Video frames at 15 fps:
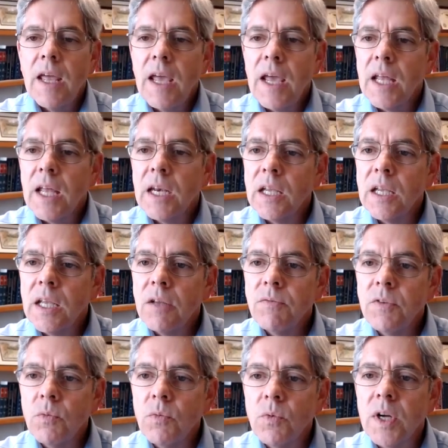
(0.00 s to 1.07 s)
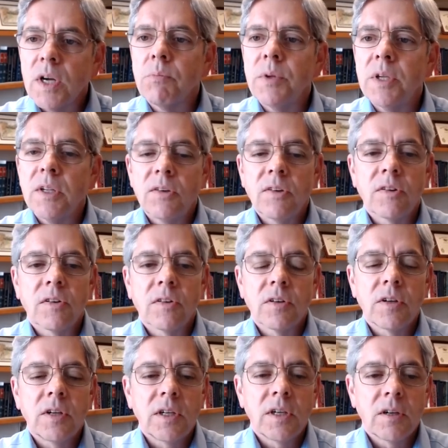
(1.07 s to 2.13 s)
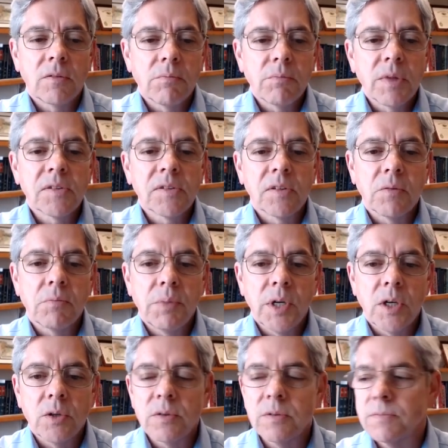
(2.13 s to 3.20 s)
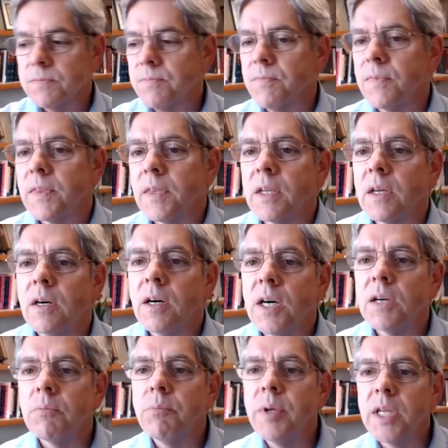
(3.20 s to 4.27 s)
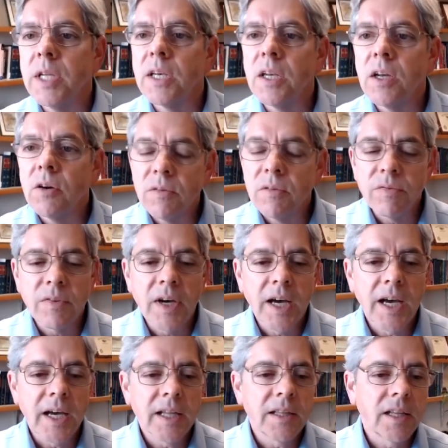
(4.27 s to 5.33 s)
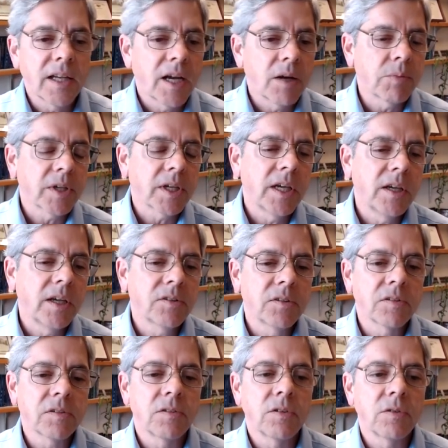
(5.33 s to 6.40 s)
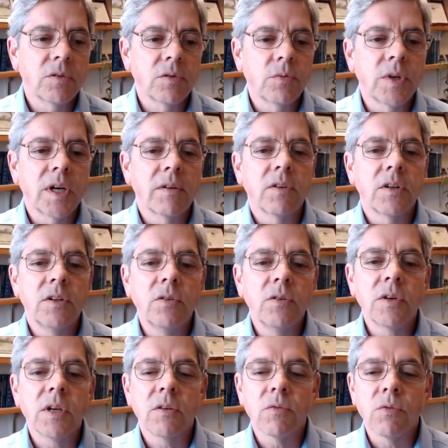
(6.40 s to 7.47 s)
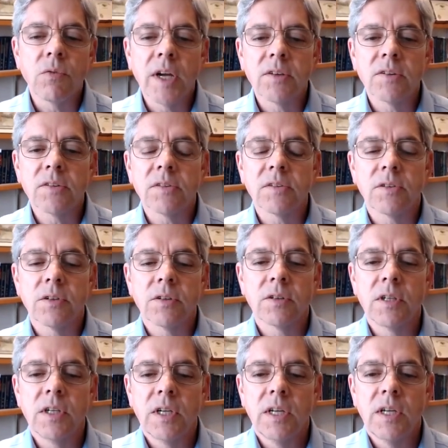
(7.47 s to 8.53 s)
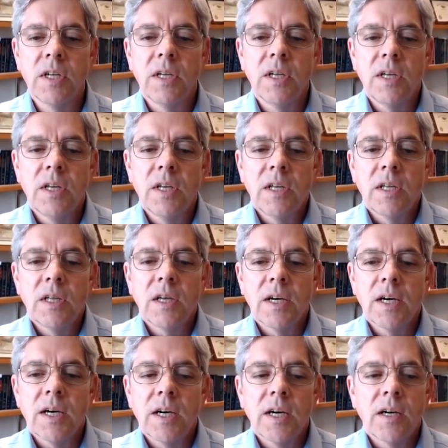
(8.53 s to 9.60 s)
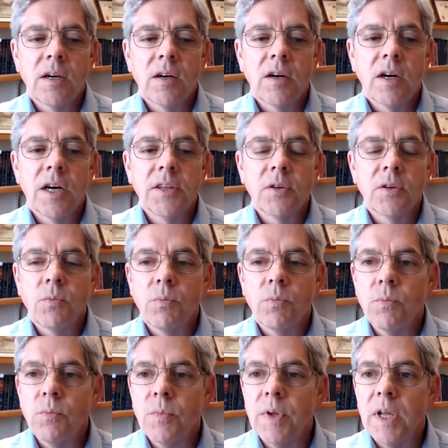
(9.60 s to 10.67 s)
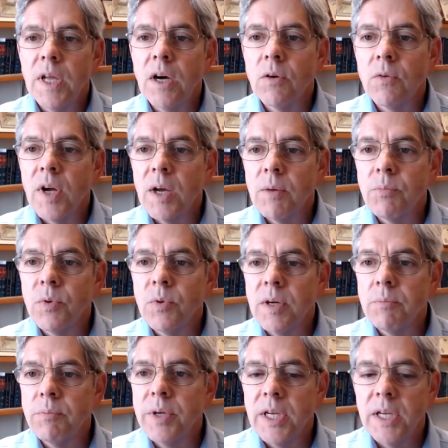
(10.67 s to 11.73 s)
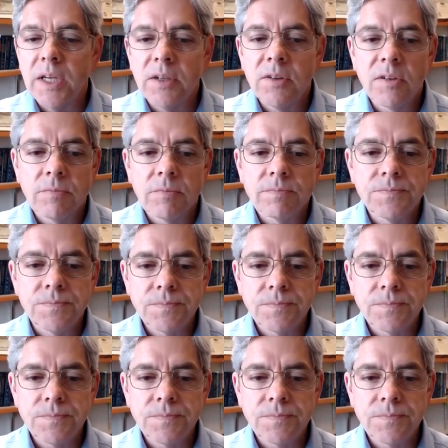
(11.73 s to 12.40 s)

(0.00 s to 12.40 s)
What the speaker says: And if you want to be sure you don't miss the boat on being notified that applications are due or whatever, you can register on the LRAP webpage.